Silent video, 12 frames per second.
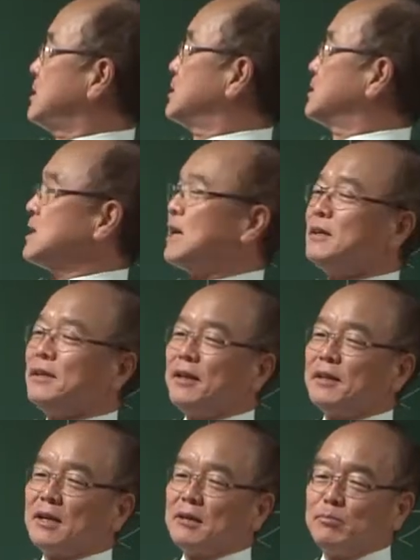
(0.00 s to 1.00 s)
Sang-Yen
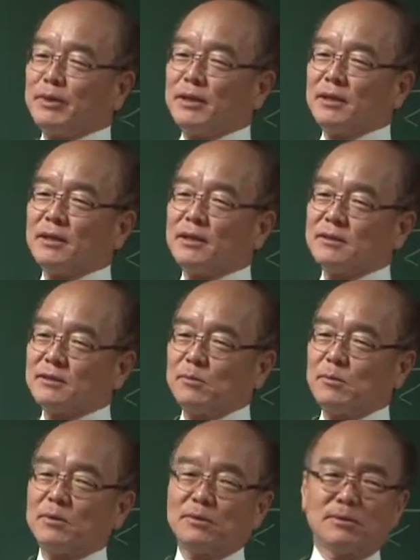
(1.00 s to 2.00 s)
and company.
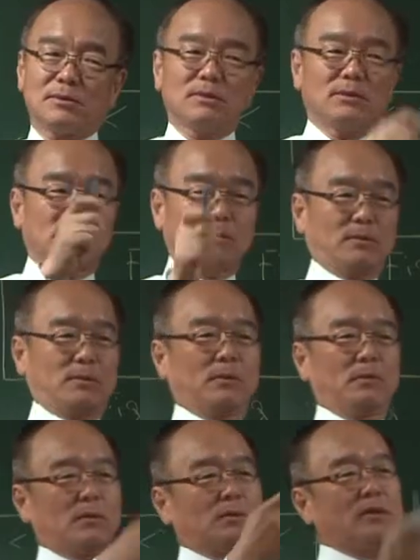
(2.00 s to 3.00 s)
So
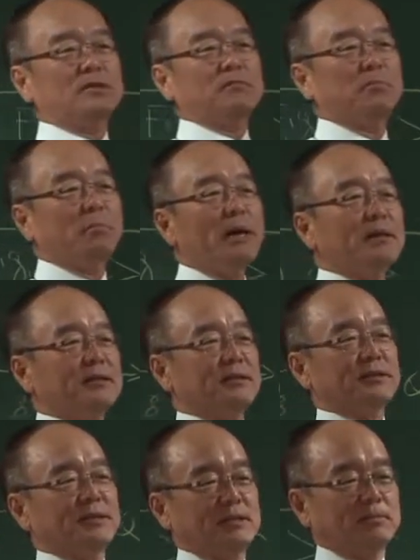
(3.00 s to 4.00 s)
that's a
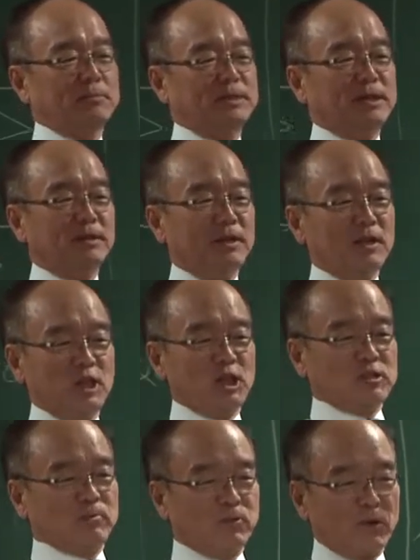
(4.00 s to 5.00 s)
partnership. Sang-Yen and
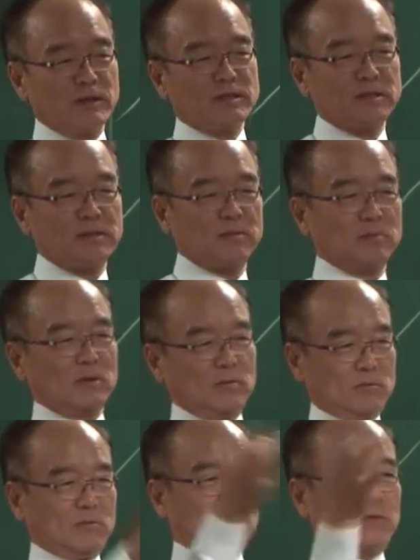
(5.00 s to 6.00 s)
his friends
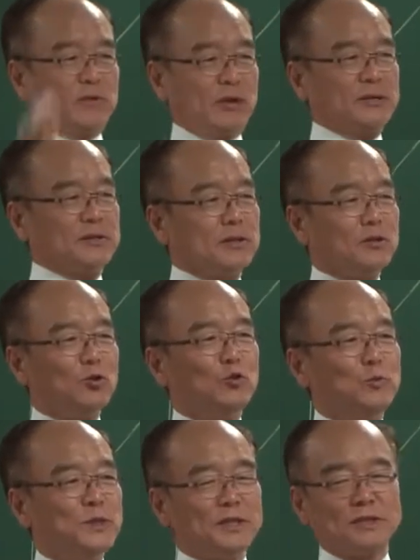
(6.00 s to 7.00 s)
creates a new
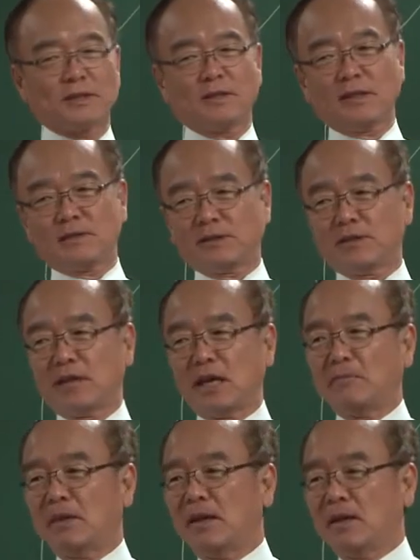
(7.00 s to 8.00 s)
business. That's the
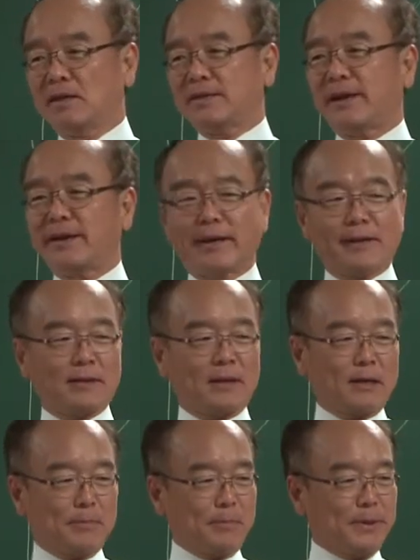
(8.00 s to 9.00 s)
name Sang-Yen and
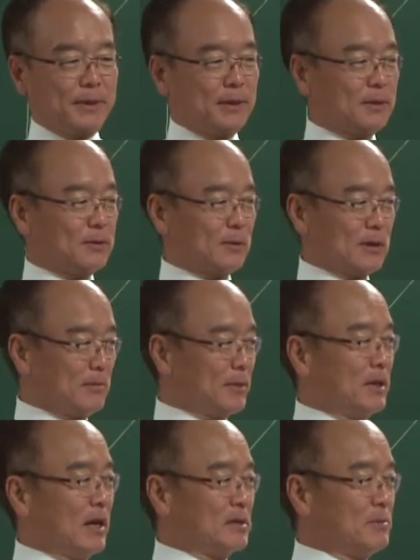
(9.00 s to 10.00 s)
company. So
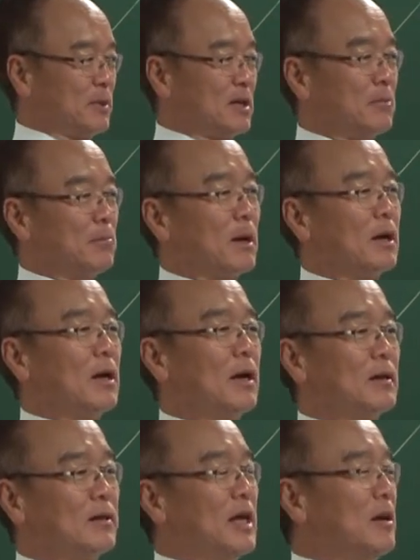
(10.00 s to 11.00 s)
company has become
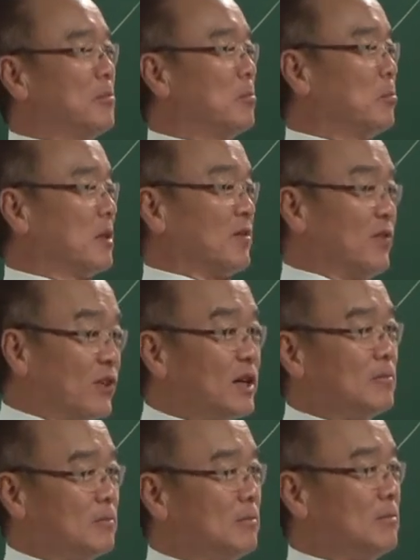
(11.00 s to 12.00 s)
named the
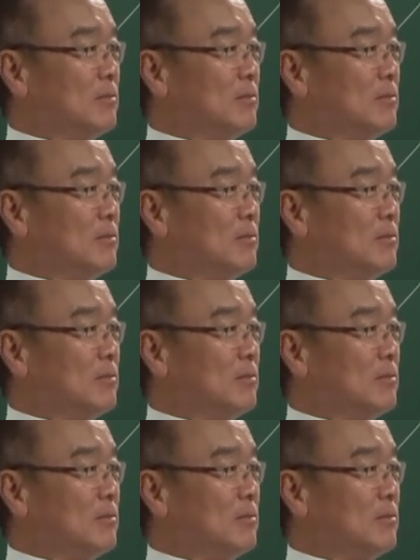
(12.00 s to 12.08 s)
firm.